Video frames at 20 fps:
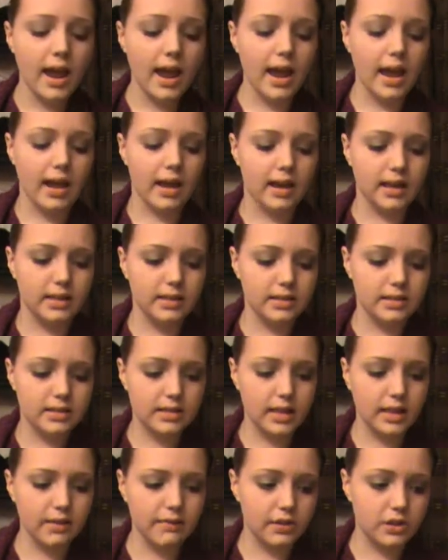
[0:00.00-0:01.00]
And
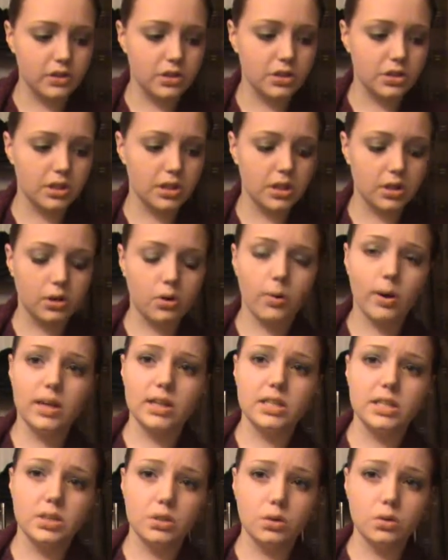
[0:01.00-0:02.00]
then eventually you're
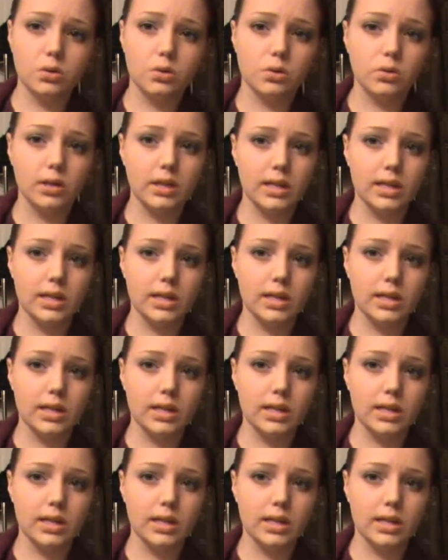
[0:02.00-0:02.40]
going to